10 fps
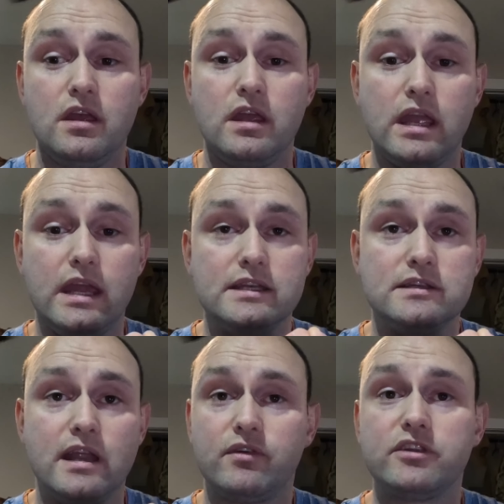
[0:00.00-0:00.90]
It
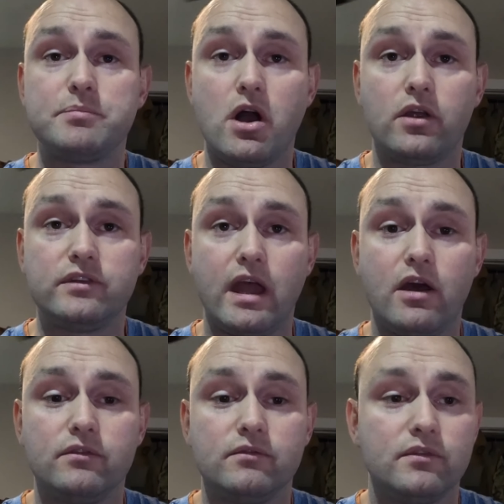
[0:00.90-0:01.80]
never gets bogged
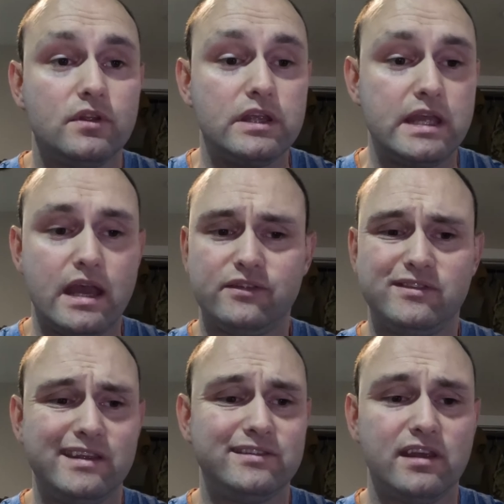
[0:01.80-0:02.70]
down. Yes,
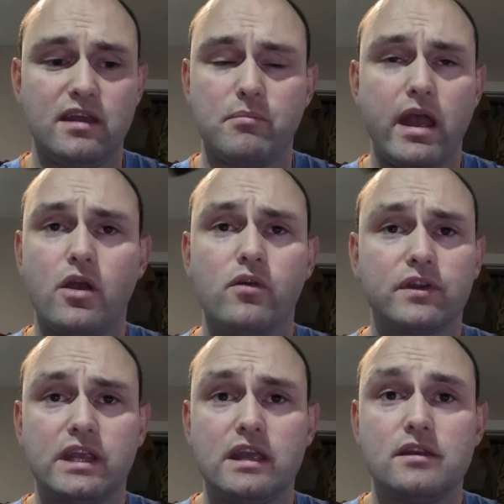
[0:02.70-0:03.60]
they say it might
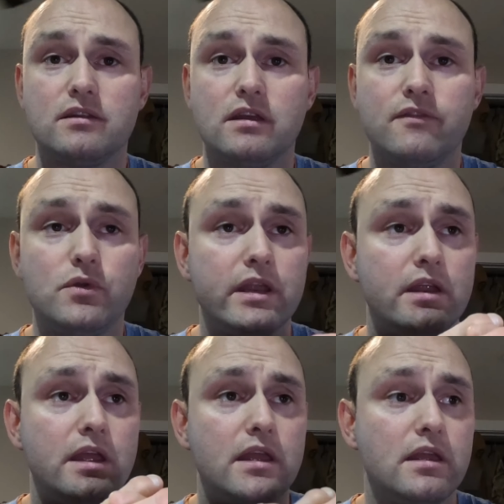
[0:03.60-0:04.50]
overheat if you get
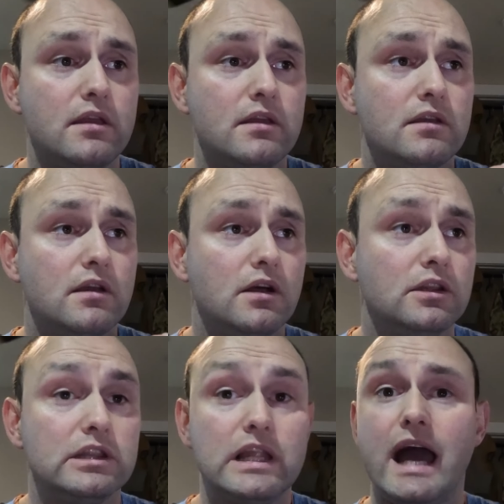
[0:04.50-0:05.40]
a
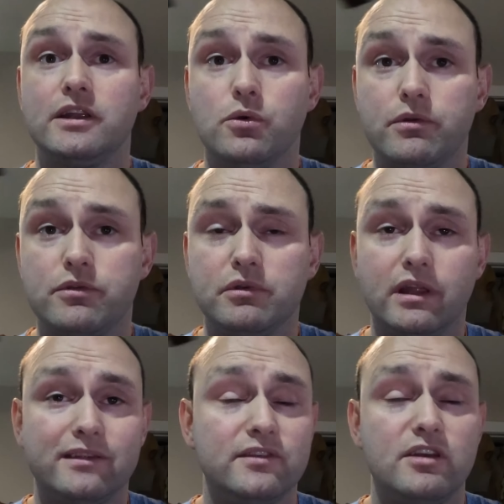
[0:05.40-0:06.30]
lot going through it,
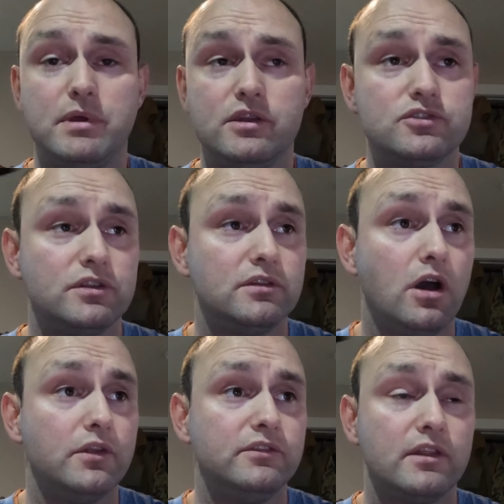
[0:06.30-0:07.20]
like Cinebench and
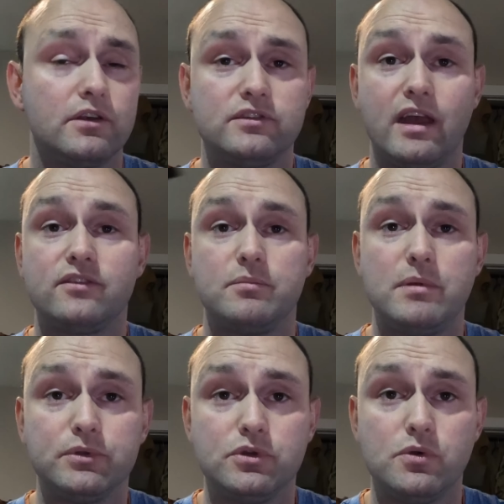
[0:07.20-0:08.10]
all these other tests that
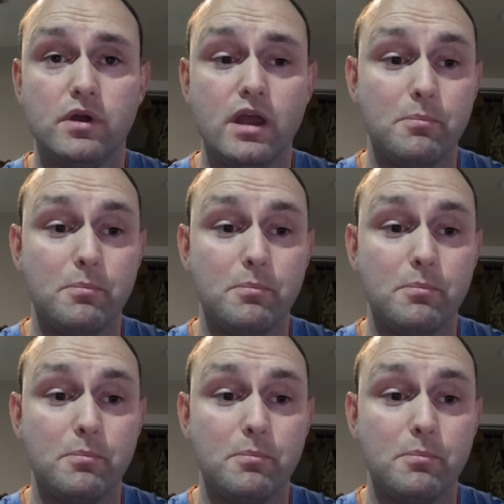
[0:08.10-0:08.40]
people do.